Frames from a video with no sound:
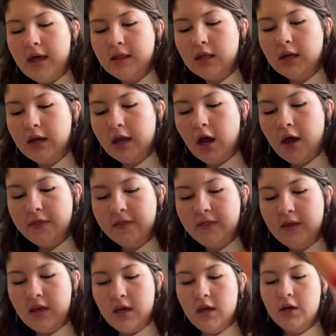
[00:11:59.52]
and then I got
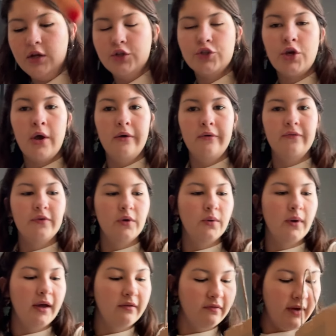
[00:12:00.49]
the tofu
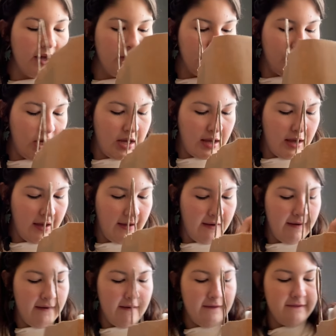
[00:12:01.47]
and veggie
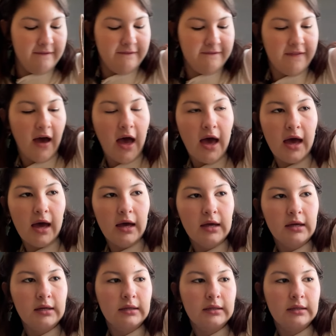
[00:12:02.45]
pho.